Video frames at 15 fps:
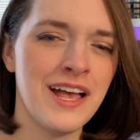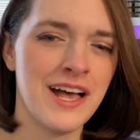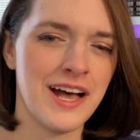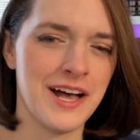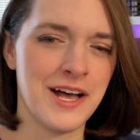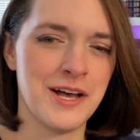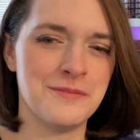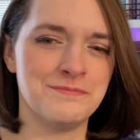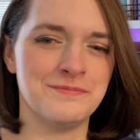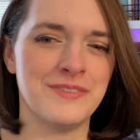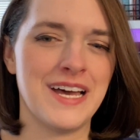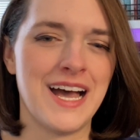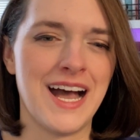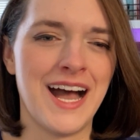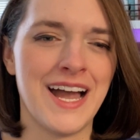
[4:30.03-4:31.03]

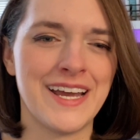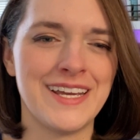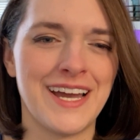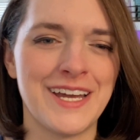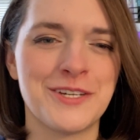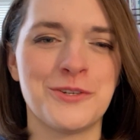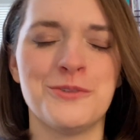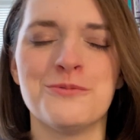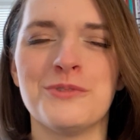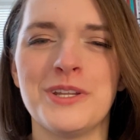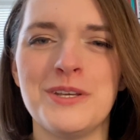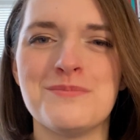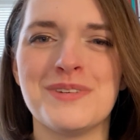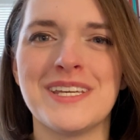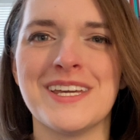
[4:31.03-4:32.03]
I couldn't really
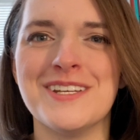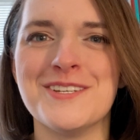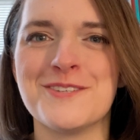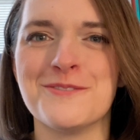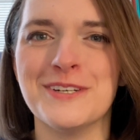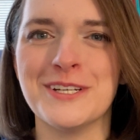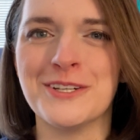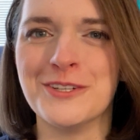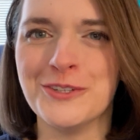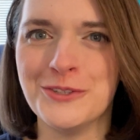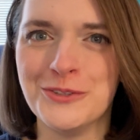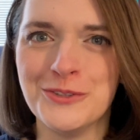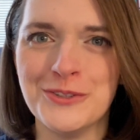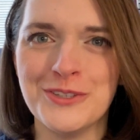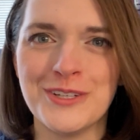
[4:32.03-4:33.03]
begin to
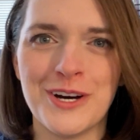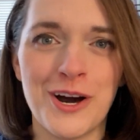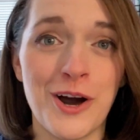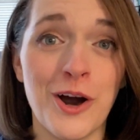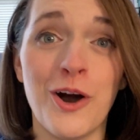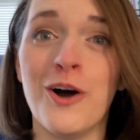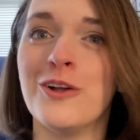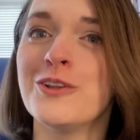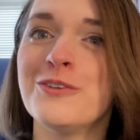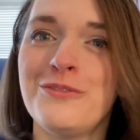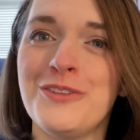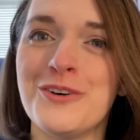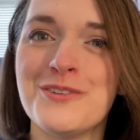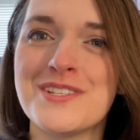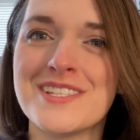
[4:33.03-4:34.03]
include all of
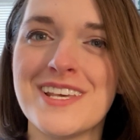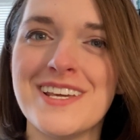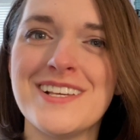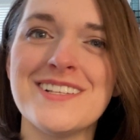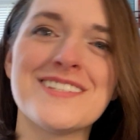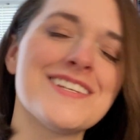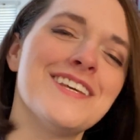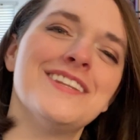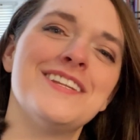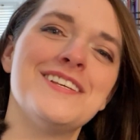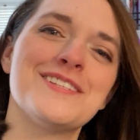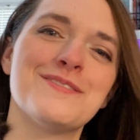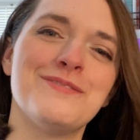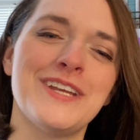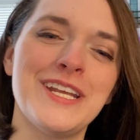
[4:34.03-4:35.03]
those things in this
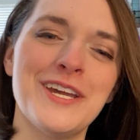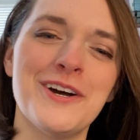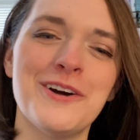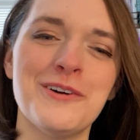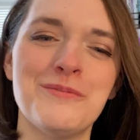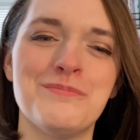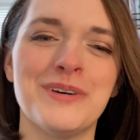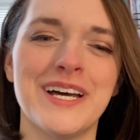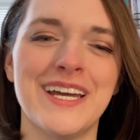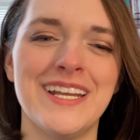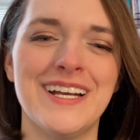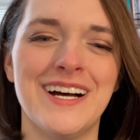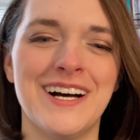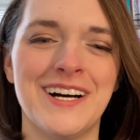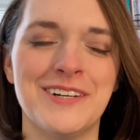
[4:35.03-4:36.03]
video, but
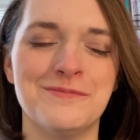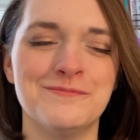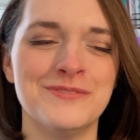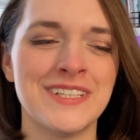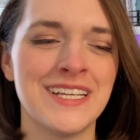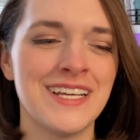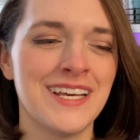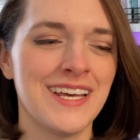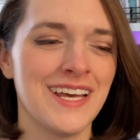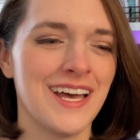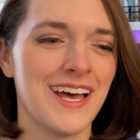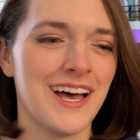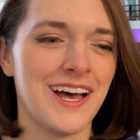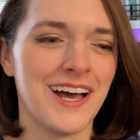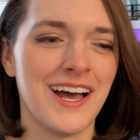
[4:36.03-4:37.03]

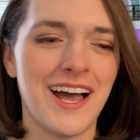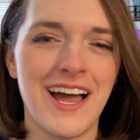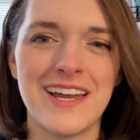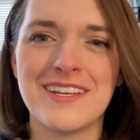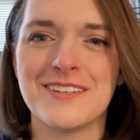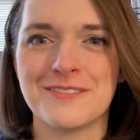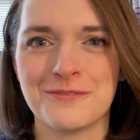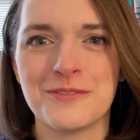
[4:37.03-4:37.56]
I